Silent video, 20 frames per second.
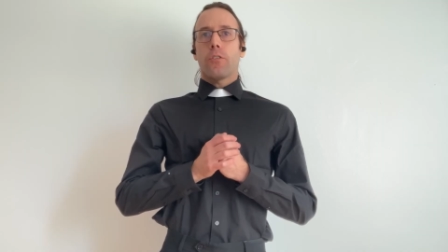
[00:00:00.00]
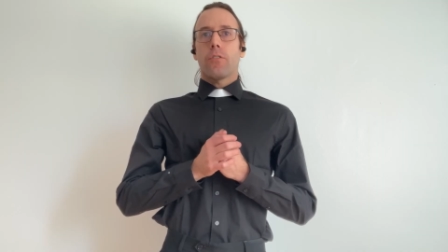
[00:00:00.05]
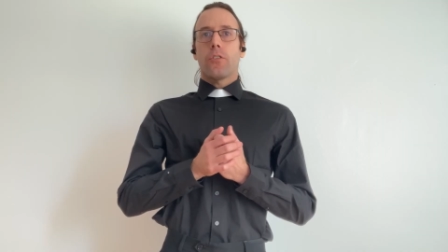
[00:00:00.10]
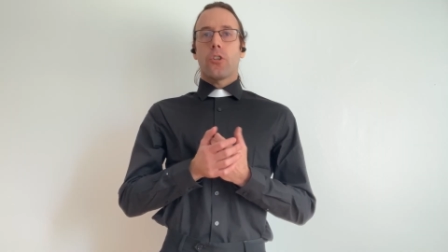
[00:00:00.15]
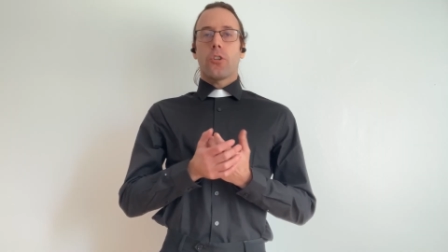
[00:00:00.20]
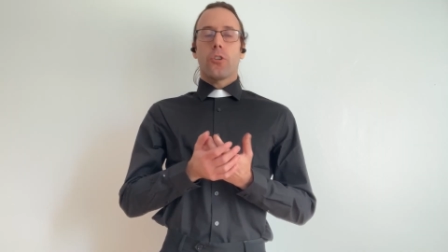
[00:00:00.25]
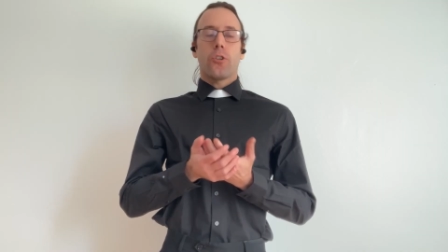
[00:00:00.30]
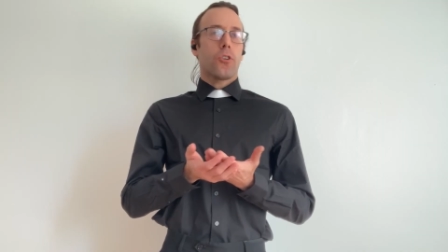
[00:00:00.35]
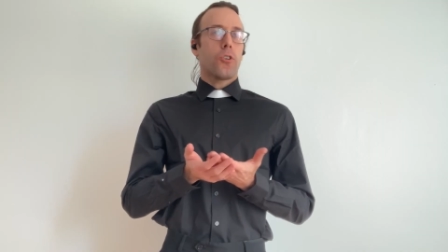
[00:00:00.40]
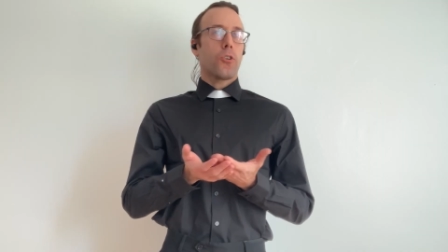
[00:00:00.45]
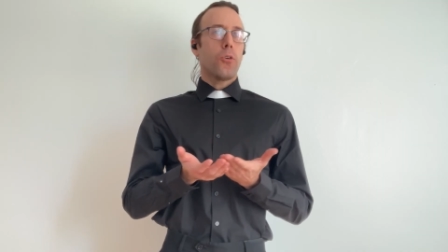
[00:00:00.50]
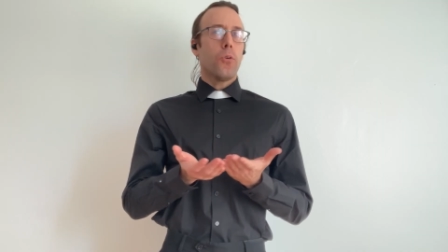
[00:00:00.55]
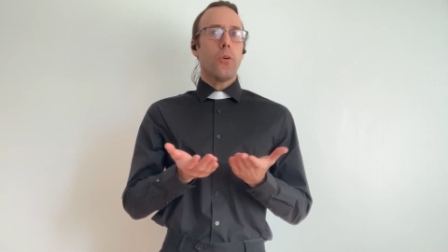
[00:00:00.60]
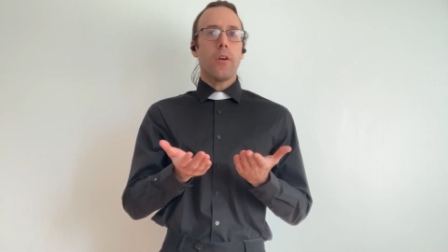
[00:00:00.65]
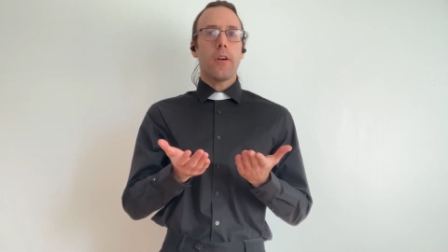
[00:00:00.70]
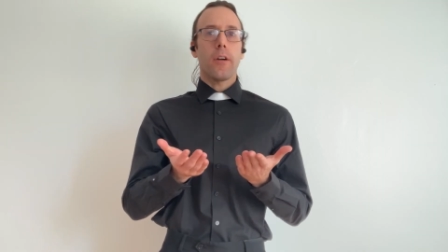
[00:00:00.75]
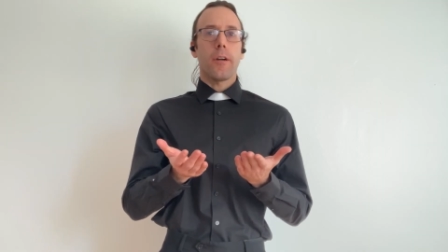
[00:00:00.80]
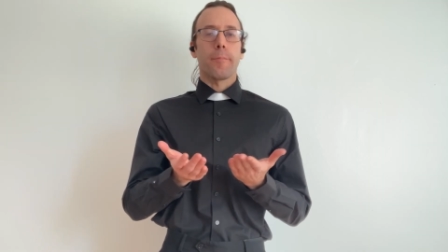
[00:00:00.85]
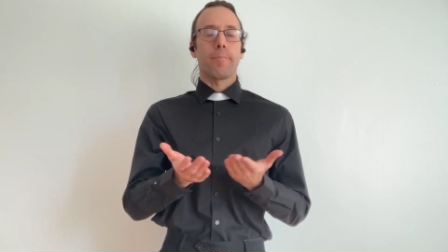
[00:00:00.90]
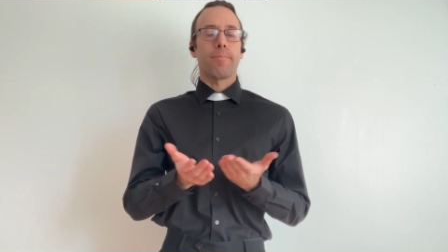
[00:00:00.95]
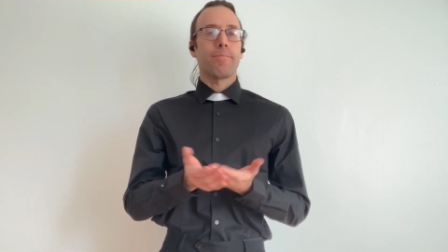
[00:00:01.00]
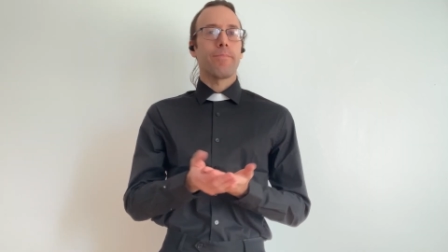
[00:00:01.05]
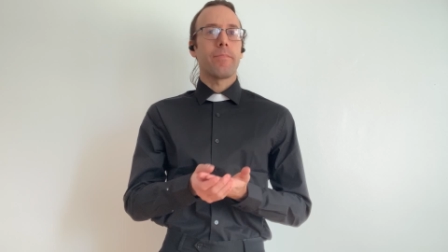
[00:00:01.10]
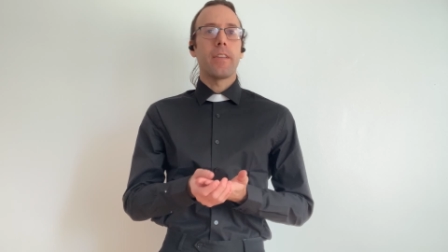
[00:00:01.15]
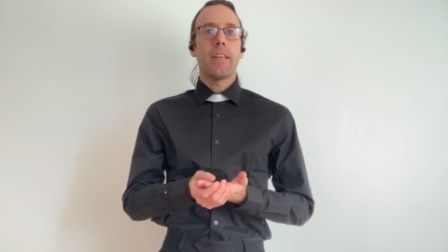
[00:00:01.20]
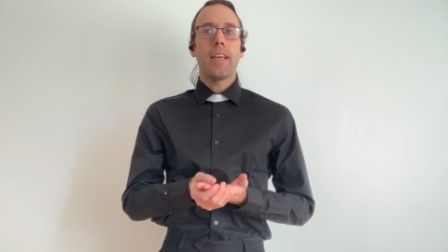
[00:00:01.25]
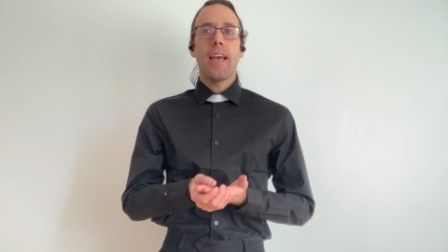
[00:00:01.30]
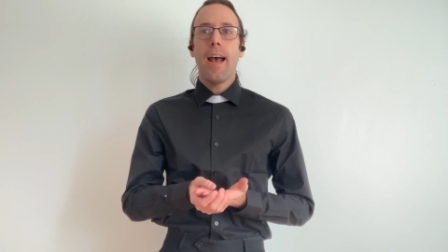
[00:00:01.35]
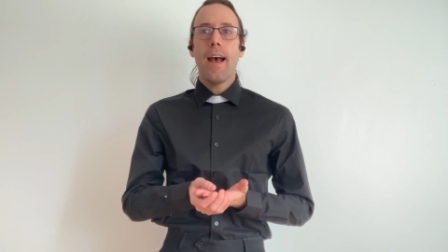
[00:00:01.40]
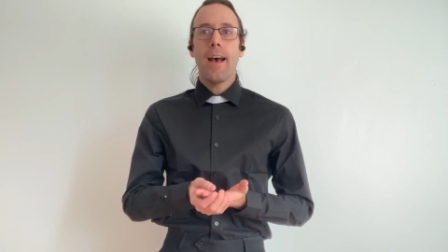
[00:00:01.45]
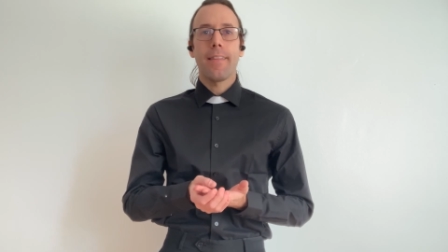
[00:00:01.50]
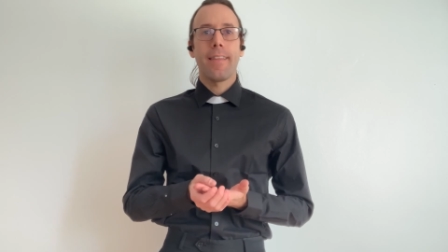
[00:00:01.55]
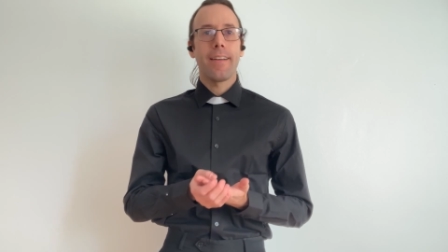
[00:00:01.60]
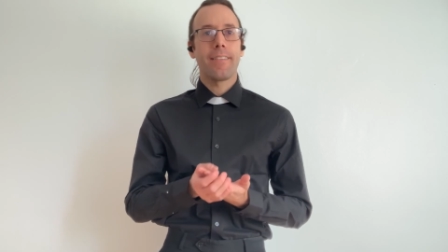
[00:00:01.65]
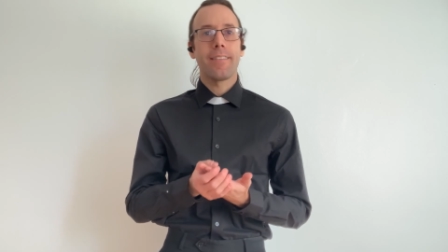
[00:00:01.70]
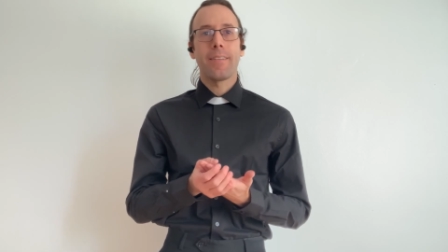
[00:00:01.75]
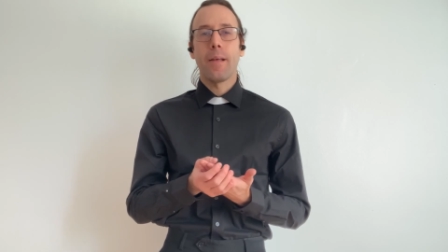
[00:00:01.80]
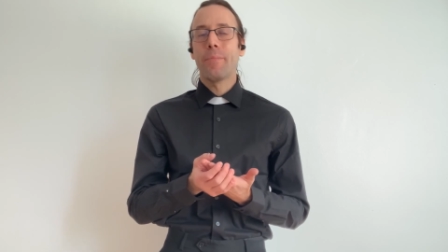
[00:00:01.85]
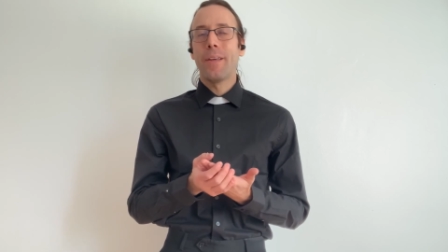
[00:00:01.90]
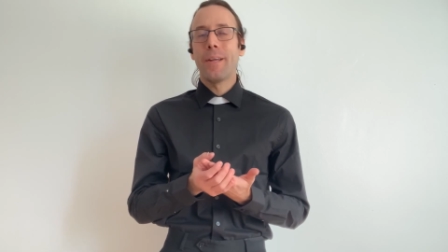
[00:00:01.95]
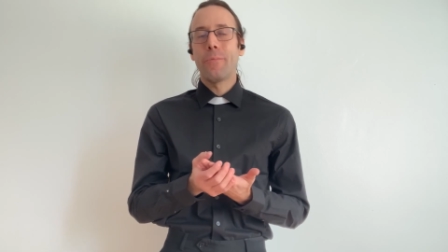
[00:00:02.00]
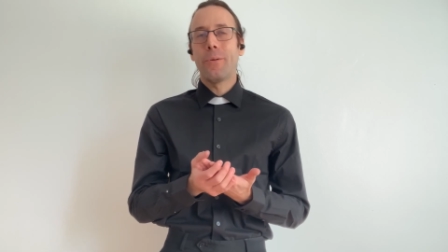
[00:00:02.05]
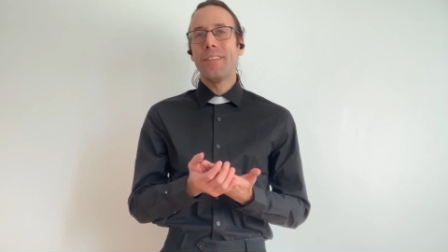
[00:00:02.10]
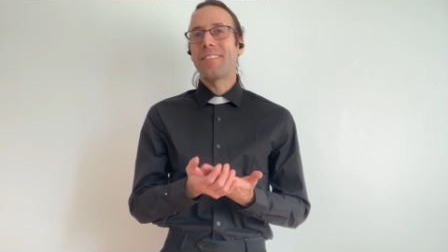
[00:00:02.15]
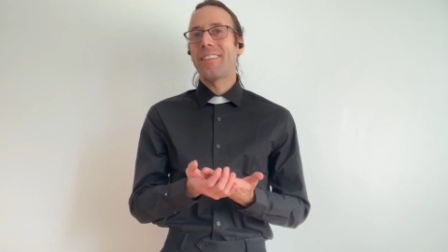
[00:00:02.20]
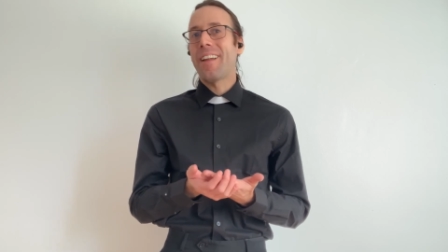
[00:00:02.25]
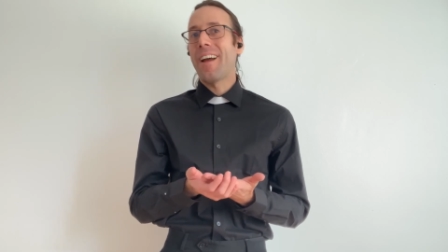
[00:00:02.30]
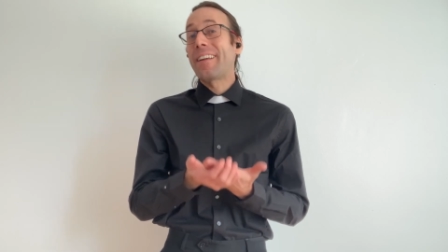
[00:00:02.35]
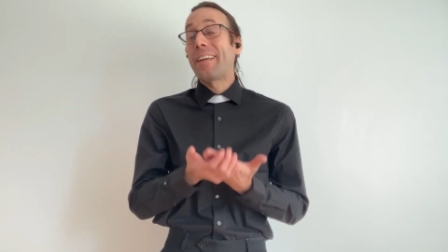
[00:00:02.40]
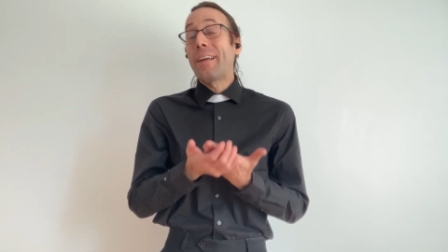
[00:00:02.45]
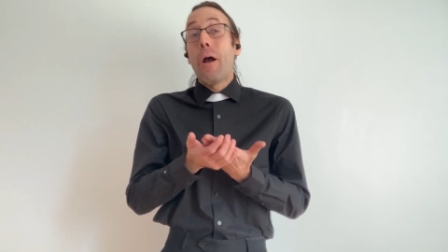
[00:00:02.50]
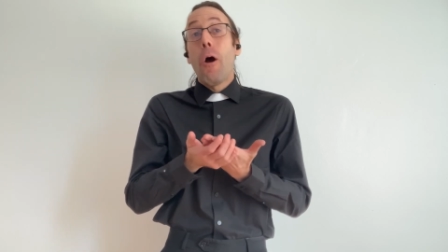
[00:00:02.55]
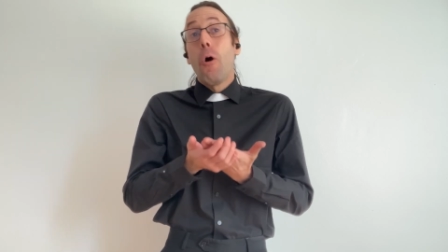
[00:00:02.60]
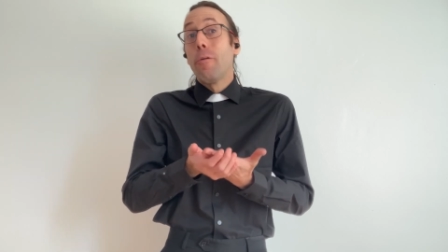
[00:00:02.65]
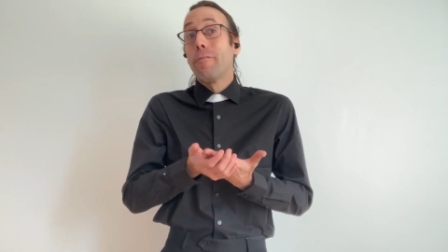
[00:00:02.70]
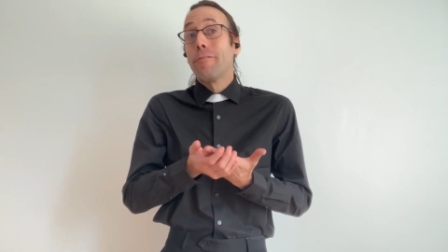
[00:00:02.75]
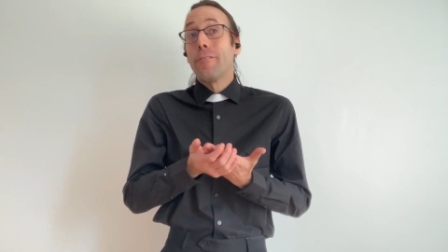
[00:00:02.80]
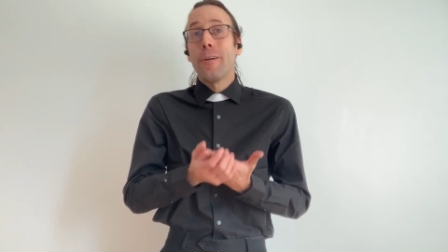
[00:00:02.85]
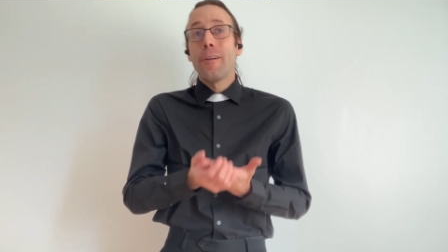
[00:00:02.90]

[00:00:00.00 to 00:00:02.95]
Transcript: Sure, yeah, that's something we study over